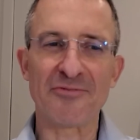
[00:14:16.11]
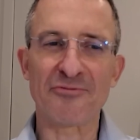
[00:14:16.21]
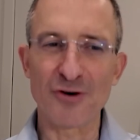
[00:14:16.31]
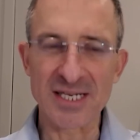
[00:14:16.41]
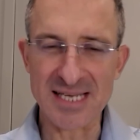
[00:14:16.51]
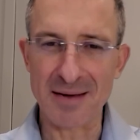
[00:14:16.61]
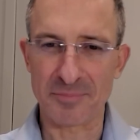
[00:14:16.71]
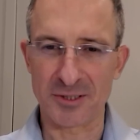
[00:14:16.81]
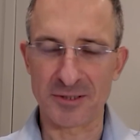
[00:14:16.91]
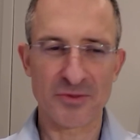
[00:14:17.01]
Uh, for
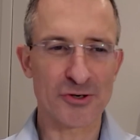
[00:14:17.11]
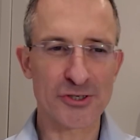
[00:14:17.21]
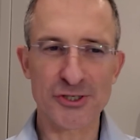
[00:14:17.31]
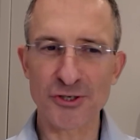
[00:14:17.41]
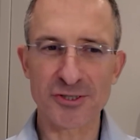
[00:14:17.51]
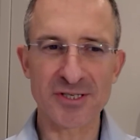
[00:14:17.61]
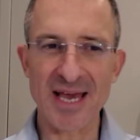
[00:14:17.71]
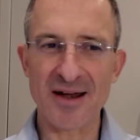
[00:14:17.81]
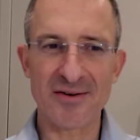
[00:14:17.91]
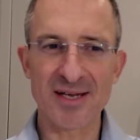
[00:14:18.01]
example, there are
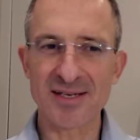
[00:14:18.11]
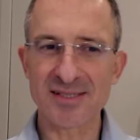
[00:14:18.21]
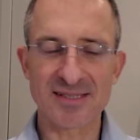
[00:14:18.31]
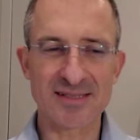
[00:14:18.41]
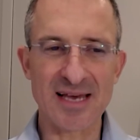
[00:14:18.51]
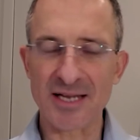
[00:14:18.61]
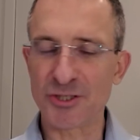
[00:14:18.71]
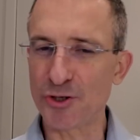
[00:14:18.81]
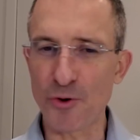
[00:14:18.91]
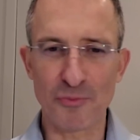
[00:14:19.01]
certain areas
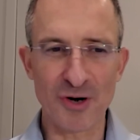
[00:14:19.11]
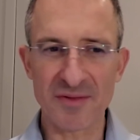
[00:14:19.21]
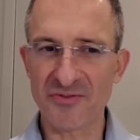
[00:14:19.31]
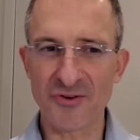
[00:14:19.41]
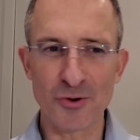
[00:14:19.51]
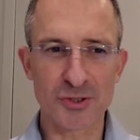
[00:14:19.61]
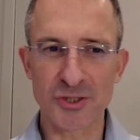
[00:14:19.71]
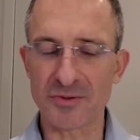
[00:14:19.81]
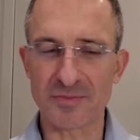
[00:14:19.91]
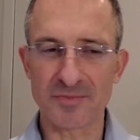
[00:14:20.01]
that you don't bring the phone
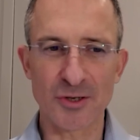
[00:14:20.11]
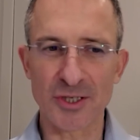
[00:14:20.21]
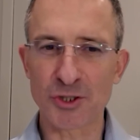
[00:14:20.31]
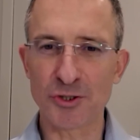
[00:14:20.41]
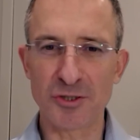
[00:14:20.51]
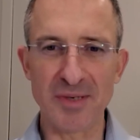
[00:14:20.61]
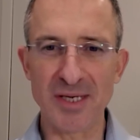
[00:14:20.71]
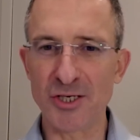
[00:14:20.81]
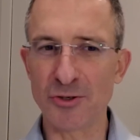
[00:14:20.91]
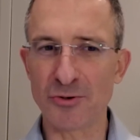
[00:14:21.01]
to. You know, it could
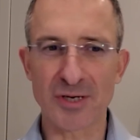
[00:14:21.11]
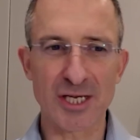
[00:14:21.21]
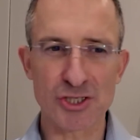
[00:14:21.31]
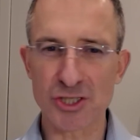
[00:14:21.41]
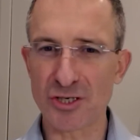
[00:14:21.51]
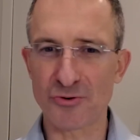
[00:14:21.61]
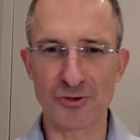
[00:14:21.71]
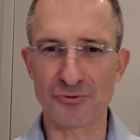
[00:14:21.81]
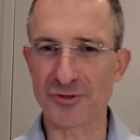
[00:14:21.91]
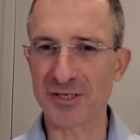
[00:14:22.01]
be your kitchen
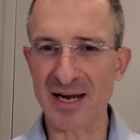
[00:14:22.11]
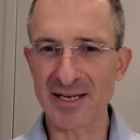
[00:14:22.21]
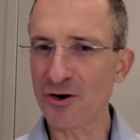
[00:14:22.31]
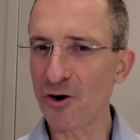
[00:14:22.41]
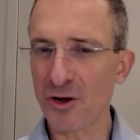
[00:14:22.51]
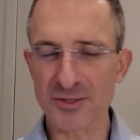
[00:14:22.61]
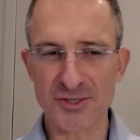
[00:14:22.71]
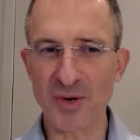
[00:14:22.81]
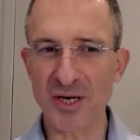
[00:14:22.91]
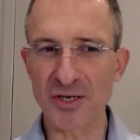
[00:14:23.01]
or your dining
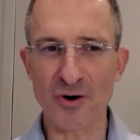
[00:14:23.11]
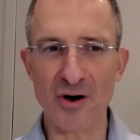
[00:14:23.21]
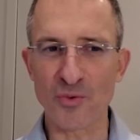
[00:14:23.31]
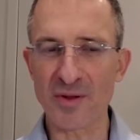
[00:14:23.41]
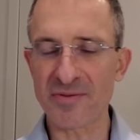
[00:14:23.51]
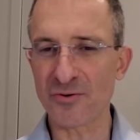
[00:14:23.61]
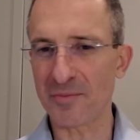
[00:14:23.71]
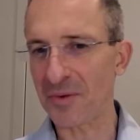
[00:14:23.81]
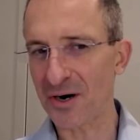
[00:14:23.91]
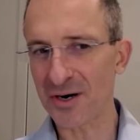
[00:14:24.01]
hall. So when you are with
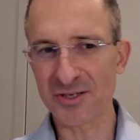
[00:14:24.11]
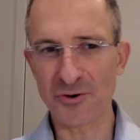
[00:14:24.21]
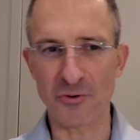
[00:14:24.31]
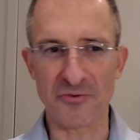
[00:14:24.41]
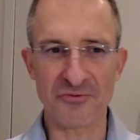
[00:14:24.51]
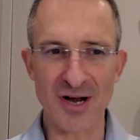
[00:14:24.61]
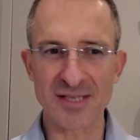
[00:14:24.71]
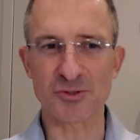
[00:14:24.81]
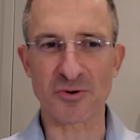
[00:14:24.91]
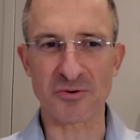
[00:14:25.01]
your partner or
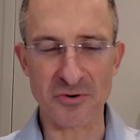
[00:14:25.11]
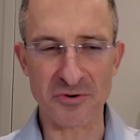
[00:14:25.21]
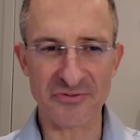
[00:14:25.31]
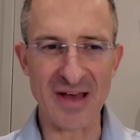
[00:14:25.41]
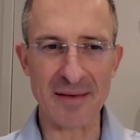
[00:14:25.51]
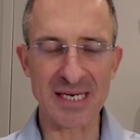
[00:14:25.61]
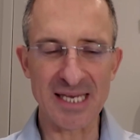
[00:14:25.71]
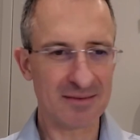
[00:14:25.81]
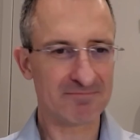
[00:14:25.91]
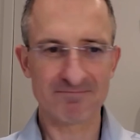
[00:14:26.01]
friends or, or
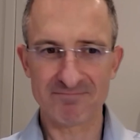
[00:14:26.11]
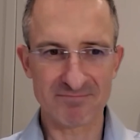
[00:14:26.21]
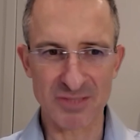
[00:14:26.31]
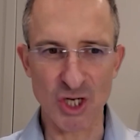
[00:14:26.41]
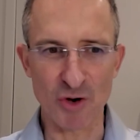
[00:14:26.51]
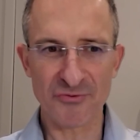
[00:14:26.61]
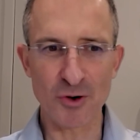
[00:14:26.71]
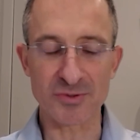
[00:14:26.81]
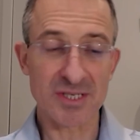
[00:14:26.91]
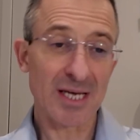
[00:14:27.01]
family, no
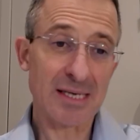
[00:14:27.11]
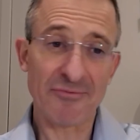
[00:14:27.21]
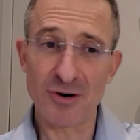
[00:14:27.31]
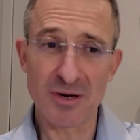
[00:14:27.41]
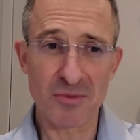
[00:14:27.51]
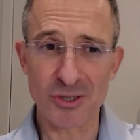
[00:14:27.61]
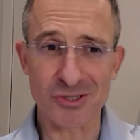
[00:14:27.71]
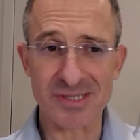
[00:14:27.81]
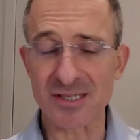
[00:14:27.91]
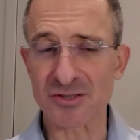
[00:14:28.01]
phones, except for
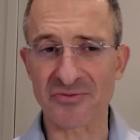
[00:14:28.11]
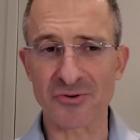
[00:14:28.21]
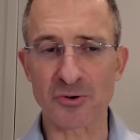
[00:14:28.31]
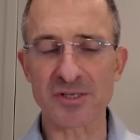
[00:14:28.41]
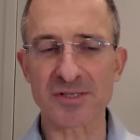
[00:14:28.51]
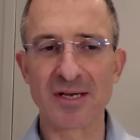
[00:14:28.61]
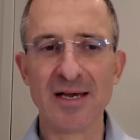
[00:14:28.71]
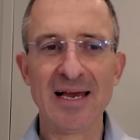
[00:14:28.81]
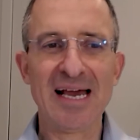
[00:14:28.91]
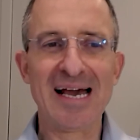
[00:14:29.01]
emergencies, of course.
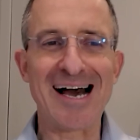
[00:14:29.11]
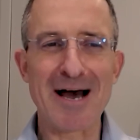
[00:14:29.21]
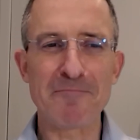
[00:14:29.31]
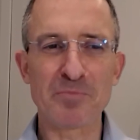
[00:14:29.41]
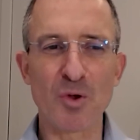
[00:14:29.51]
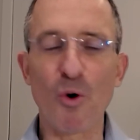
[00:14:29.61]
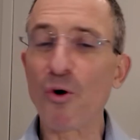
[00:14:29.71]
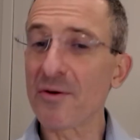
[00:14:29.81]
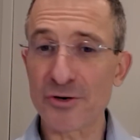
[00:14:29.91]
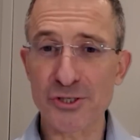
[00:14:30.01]
Um,
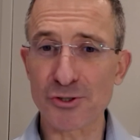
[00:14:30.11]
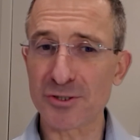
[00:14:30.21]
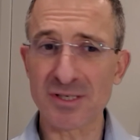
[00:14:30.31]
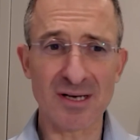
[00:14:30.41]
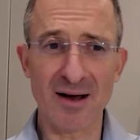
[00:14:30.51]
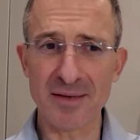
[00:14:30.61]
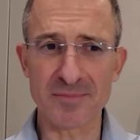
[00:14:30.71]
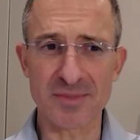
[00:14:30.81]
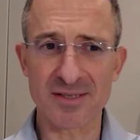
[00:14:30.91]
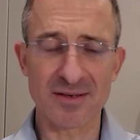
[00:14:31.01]
or there are certain
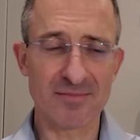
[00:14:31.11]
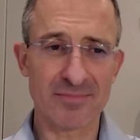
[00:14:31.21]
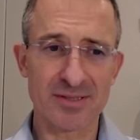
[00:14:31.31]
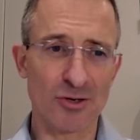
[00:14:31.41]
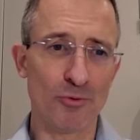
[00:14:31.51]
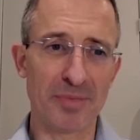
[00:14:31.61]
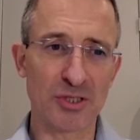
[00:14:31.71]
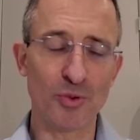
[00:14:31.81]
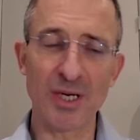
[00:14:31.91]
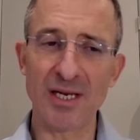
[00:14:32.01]
times. So
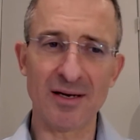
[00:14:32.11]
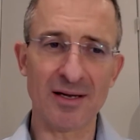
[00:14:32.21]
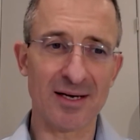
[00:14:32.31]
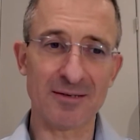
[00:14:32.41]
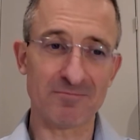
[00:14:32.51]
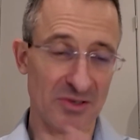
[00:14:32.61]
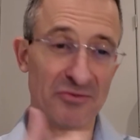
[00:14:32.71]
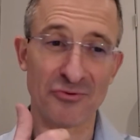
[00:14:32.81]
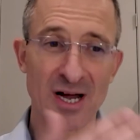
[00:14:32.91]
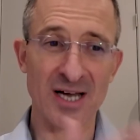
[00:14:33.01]
between uh,
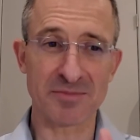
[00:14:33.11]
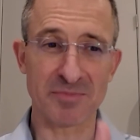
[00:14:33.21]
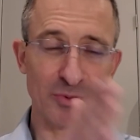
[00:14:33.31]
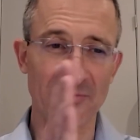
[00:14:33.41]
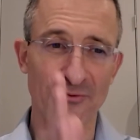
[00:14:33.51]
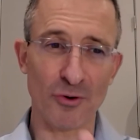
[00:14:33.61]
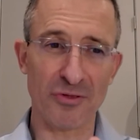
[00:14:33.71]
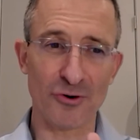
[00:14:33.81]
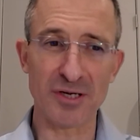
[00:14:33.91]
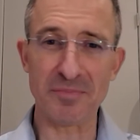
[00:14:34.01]
for us between
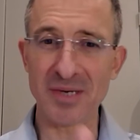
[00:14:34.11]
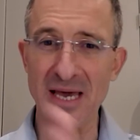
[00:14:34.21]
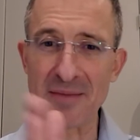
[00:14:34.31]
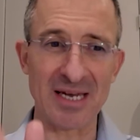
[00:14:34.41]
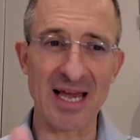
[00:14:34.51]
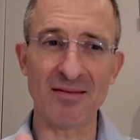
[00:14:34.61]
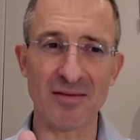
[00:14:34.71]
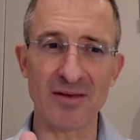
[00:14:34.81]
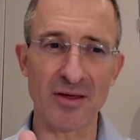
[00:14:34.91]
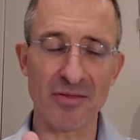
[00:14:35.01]
4:30 p.m. and
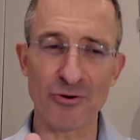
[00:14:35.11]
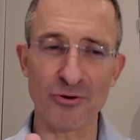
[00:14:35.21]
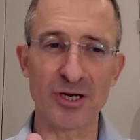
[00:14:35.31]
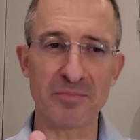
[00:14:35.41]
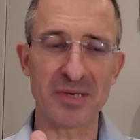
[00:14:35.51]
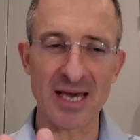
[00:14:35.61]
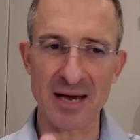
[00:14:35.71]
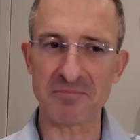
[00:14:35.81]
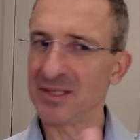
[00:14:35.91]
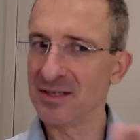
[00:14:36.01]
8:30
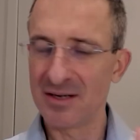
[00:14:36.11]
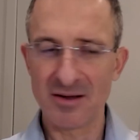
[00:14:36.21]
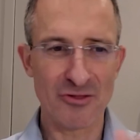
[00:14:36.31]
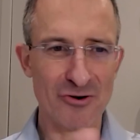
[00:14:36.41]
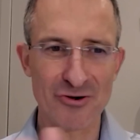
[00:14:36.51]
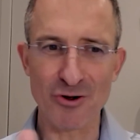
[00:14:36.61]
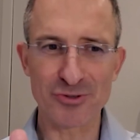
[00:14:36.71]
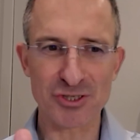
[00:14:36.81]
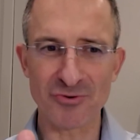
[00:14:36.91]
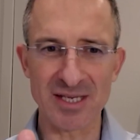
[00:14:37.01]
p.m. There are
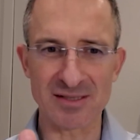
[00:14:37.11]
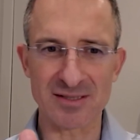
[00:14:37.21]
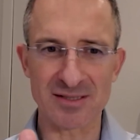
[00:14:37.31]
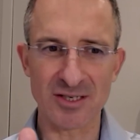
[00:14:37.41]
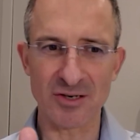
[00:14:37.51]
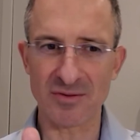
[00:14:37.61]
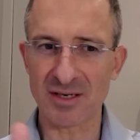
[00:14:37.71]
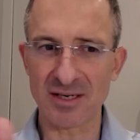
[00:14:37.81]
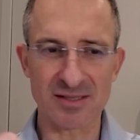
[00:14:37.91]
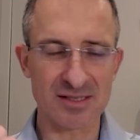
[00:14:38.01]
no screens. You know,
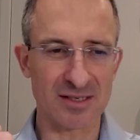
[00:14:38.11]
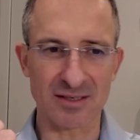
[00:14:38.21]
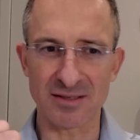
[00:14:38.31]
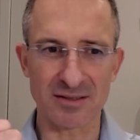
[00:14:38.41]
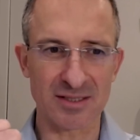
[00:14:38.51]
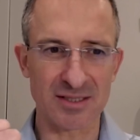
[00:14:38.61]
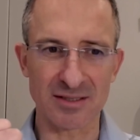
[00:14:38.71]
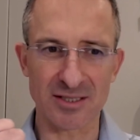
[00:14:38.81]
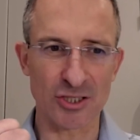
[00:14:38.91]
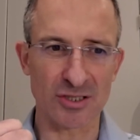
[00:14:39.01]
the kids can can
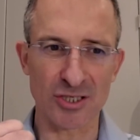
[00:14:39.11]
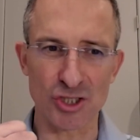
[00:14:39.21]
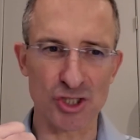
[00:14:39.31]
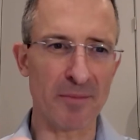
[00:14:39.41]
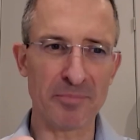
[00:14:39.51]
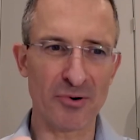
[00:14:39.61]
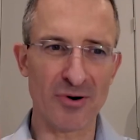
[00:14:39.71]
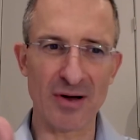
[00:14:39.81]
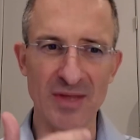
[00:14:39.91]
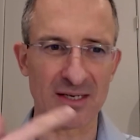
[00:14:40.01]
can can can jump
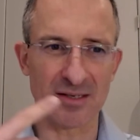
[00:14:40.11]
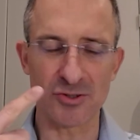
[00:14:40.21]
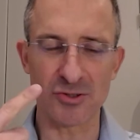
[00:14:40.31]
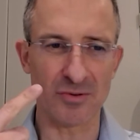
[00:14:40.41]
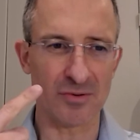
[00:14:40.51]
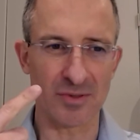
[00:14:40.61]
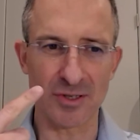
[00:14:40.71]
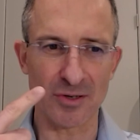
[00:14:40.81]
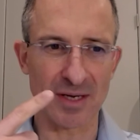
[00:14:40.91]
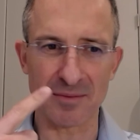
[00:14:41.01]
around. They can do.
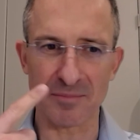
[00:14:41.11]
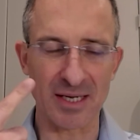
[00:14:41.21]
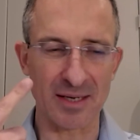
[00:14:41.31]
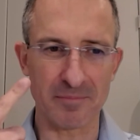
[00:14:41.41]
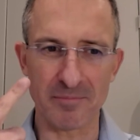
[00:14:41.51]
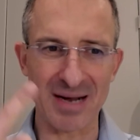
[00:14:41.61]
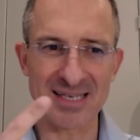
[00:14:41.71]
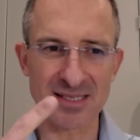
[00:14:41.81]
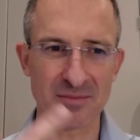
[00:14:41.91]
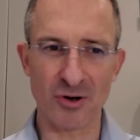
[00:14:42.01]
You know, they can play
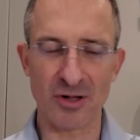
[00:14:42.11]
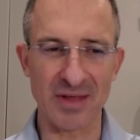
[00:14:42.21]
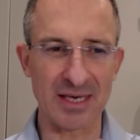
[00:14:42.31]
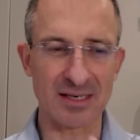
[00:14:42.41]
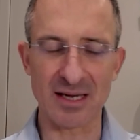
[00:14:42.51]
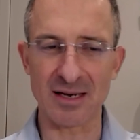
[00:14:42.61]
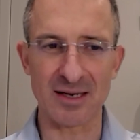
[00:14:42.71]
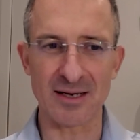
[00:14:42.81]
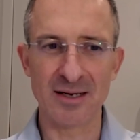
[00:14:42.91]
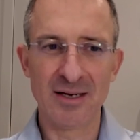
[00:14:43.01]
basketball. They
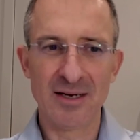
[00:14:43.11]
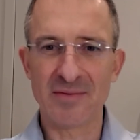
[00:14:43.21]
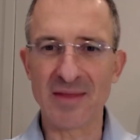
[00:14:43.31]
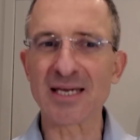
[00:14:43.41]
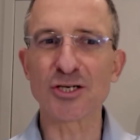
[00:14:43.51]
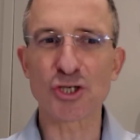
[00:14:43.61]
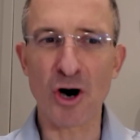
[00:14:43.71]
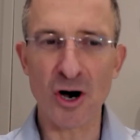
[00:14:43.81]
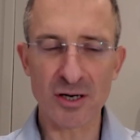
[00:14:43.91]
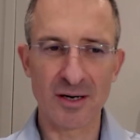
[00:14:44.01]
can uh, they can
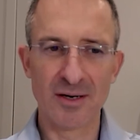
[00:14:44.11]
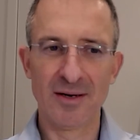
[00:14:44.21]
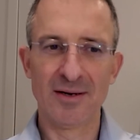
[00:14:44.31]
talk.